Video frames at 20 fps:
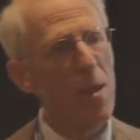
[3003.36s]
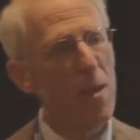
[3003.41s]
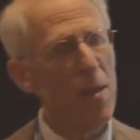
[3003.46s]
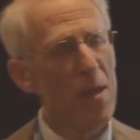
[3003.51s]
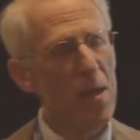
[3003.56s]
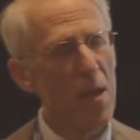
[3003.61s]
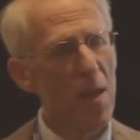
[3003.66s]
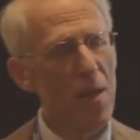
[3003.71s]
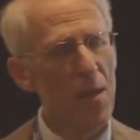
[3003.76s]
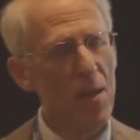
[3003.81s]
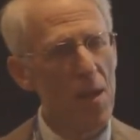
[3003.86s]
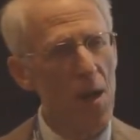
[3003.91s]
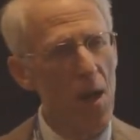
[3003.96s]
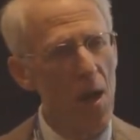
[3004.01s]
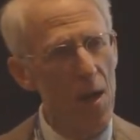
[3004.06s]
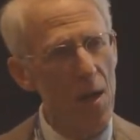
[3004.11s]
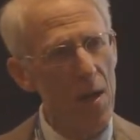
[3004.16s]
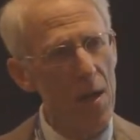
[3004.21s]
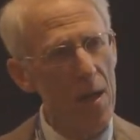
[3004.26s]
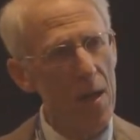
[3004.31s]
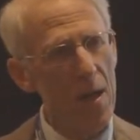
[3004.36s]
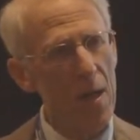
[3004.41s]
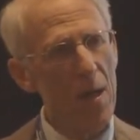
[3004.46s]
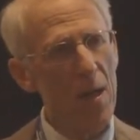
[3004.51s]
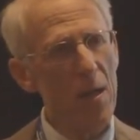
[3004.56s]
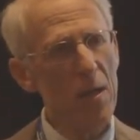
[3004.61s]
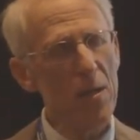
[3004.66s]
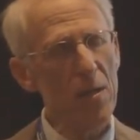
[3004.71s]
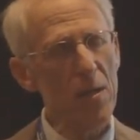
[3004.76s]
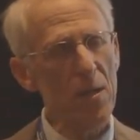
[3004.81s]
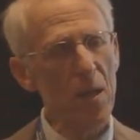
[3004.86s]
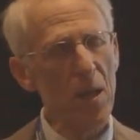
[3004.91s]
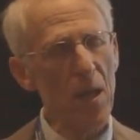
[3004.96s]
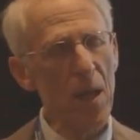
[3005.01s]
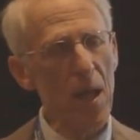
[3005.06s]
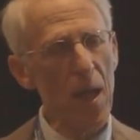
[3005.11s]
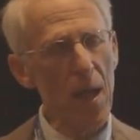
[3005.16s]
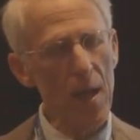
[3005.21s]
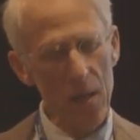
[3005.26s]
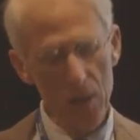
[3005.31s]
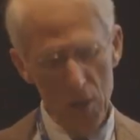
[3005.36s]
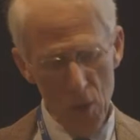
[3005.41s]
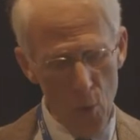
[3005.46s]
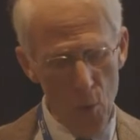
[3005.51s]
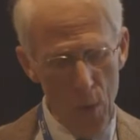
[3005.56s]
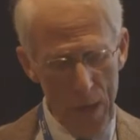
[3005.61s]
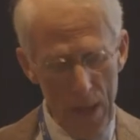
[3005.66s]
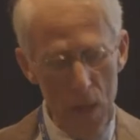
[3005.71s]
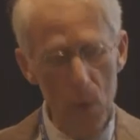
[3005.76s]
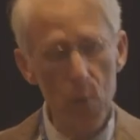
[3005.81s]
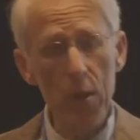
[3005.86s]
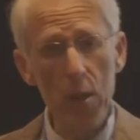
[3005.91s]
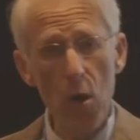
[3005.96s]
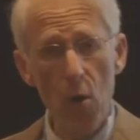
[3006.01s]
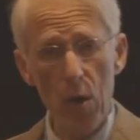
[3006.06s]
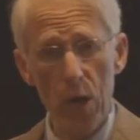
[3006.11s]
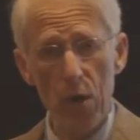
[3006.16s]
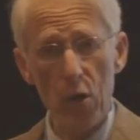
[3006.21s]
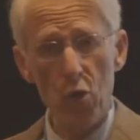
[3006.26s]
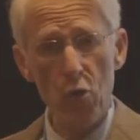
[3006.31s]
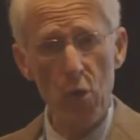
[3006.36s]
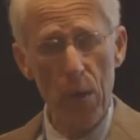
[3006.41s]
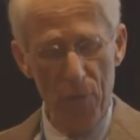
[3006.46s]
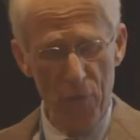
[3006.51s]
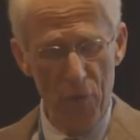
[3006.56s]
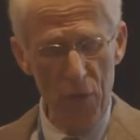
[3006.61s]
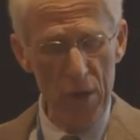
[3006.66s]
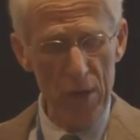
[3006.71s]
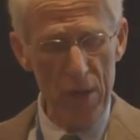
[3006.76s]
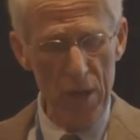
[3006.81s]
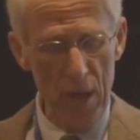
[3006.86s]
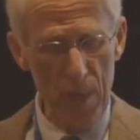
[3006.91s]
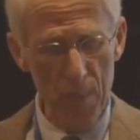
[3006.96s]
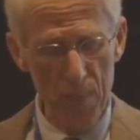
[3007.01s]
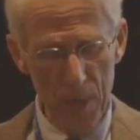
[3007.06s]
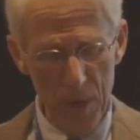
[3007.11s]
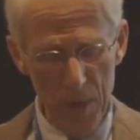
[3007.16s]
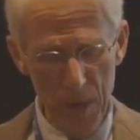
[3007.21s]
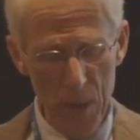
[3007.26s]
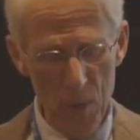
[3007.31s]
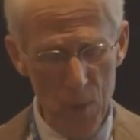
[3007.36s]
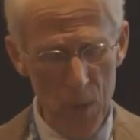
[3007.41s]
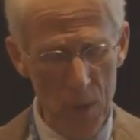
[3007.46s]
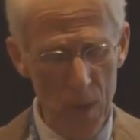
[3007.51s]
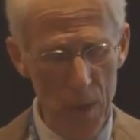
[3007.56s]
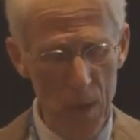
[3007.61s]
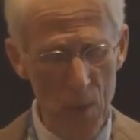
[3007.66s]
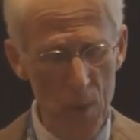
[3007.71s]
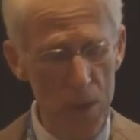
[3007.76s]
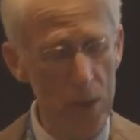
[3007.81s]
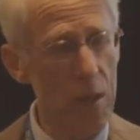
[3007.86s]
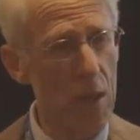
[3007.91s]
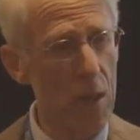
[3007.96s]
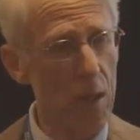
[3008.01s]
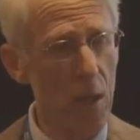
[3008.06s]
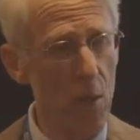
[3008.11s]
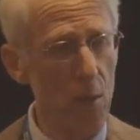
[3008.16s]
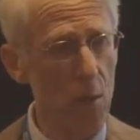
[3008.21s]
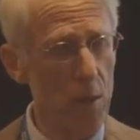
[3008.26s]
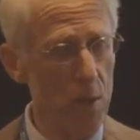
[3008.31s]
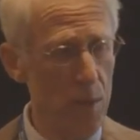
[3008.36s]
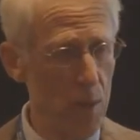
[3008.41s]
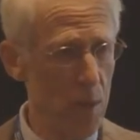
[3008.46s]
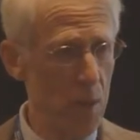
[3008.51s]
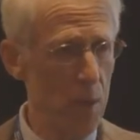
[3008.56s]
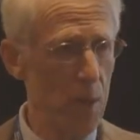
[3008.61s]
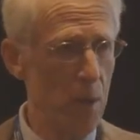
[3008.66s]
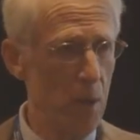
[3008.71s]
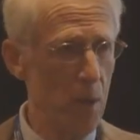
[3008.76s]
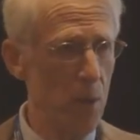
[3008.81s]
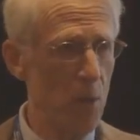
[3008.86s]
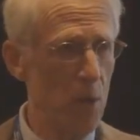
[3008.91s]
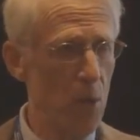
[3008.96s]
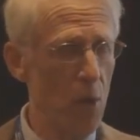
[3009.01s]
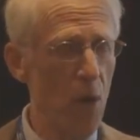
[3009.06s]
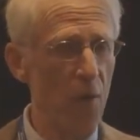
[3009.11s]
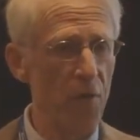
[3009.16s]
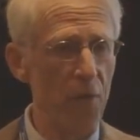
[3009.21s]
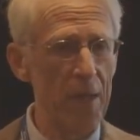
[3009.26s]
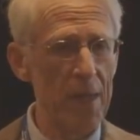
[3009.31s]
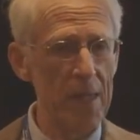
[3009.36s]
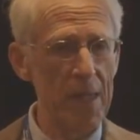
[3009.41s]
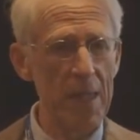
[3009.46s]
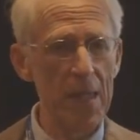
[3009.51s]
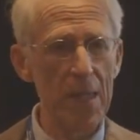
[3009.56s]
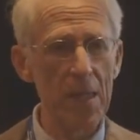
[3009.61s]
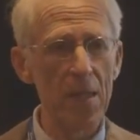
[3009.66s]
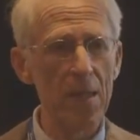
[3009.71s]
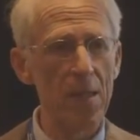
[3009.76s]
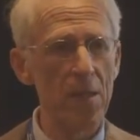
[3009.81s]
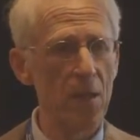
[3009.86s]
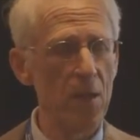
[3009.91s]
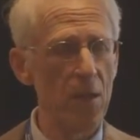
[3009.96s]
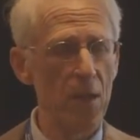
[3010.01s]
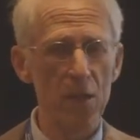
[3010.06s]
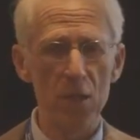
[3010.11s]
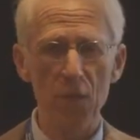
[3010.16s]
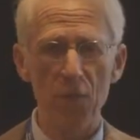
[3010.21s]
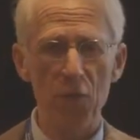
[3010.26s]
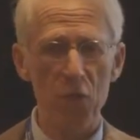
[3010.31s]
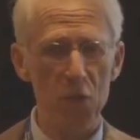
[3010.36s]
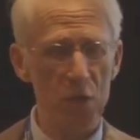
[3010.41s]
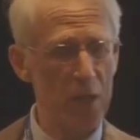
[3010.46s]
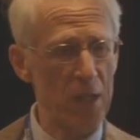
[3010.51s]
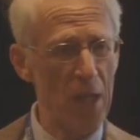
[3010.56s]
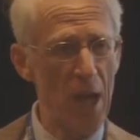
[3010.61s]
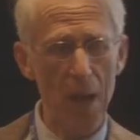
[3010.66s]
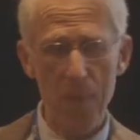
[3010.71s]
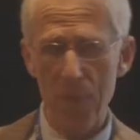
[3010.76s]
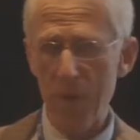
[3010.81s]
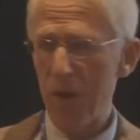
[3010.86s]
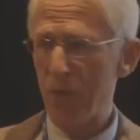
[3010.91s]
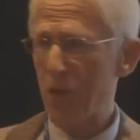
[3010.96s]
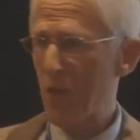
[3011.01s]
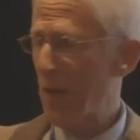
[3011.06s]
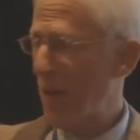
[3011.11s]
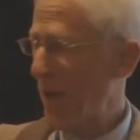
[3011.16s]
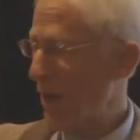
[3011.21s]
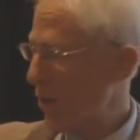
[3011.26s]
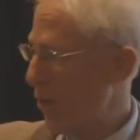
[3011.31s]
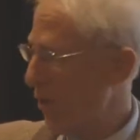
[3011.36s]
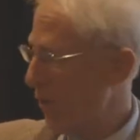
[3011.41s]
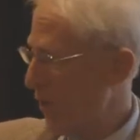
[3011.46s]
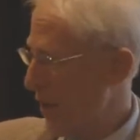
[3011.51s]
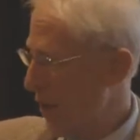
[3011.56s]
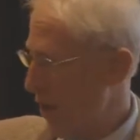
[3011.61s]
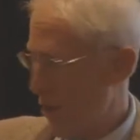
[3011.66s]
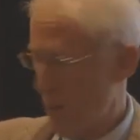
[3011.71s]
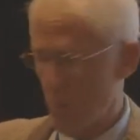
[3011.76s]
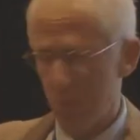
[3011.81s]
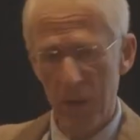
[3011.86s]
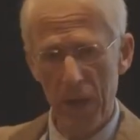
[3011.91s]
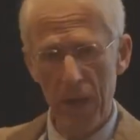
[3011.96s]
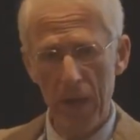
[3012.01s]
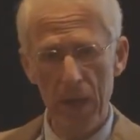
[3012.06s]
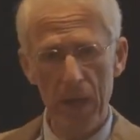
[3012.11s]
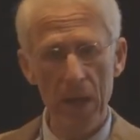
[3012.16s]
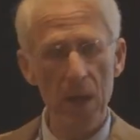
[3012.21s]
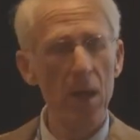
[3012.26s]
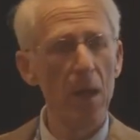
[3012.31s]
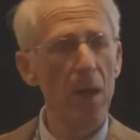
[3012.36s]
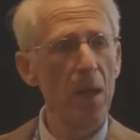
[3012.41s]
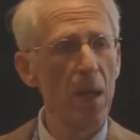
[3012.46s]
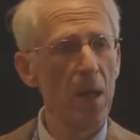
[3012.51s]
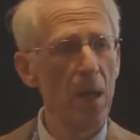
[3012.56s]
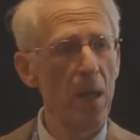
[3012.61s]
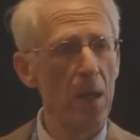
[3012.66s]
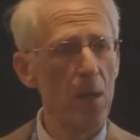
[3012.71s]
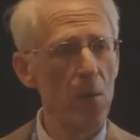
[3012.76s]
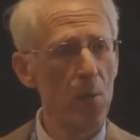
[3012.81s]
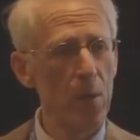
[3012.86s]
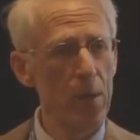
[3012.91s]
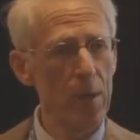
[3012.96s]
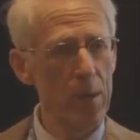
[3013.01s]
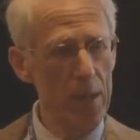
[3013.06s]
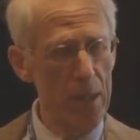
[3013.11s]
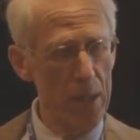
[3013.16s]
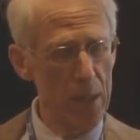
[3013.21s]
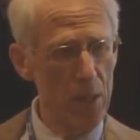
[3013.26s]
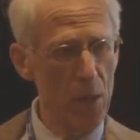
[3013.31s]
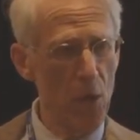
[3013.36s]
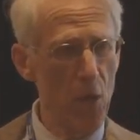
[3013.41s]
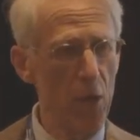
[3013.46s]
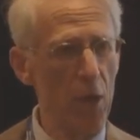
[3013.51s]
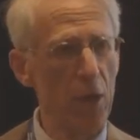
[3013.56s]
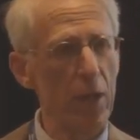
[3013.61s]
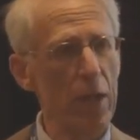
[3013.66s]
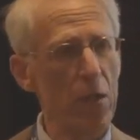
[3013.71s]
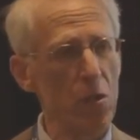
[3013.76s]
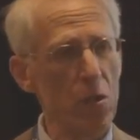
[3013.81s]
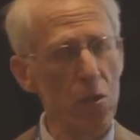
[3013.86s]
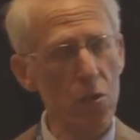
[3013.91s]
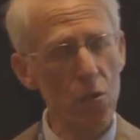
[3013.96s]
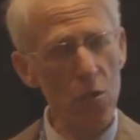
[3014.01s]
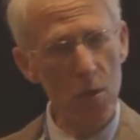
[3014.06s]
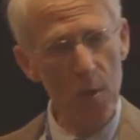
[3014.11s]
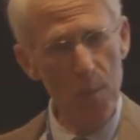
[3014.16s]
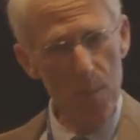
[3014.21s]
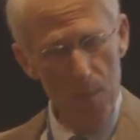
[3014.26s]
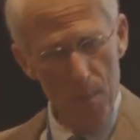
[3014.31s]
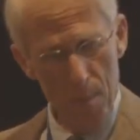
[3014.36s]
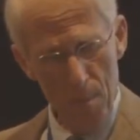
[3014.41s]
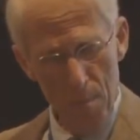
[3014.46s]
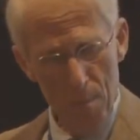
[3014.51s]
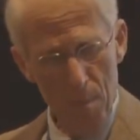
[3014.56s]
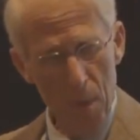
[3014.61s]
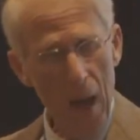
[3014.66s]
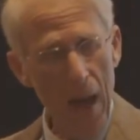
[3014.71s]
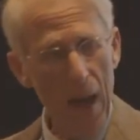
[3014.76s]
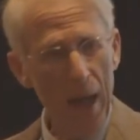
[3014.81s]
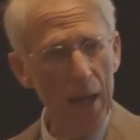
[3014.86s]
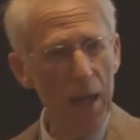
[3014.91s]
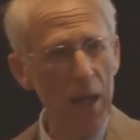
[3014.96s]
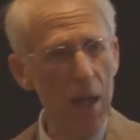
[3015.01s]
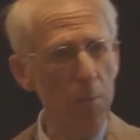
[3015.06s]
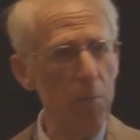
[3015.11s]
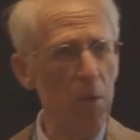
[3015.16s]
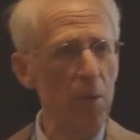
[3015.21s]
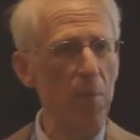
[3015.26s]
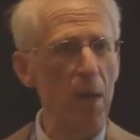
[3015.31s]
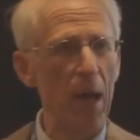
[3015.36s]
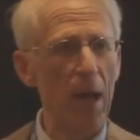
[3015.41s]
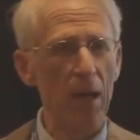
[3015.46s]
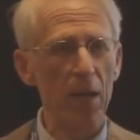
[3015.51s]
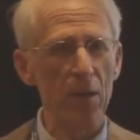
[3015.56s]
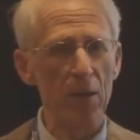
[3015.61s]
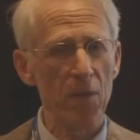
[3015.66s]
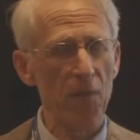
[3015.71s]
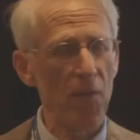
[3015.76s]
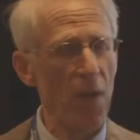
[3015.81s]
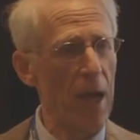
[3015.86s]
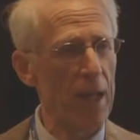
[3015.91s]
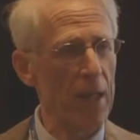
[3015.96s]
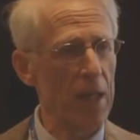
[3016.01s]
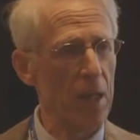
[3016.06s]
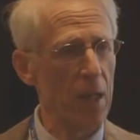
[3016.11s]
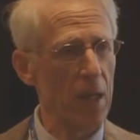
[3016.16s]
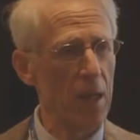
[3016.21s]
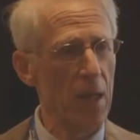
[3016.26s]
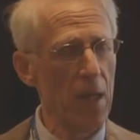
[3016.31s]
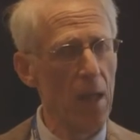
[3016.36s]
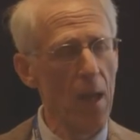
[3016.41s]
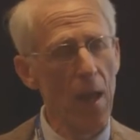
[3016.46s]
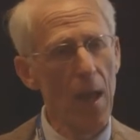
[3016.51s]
the irony is, so when he would go on a trip, for example, he would often need to, as a first stop after getting off the airplane, he would need to go to the liquor store and buy a couple of bottles of vodka.